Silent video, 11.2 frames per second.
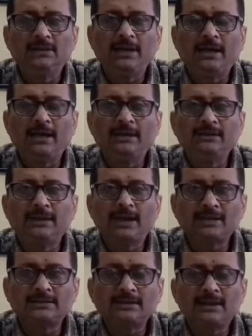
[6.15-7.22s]
and in the
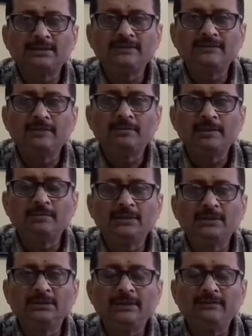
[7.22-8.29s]
last class, if you
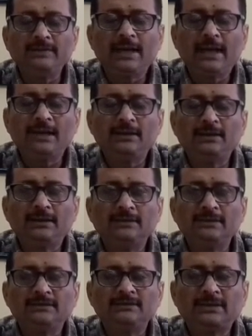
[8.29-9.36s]
remember, that we had
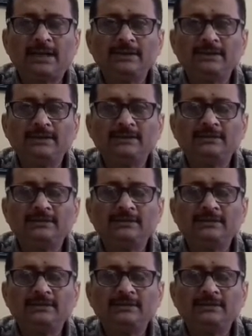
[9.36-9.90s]
started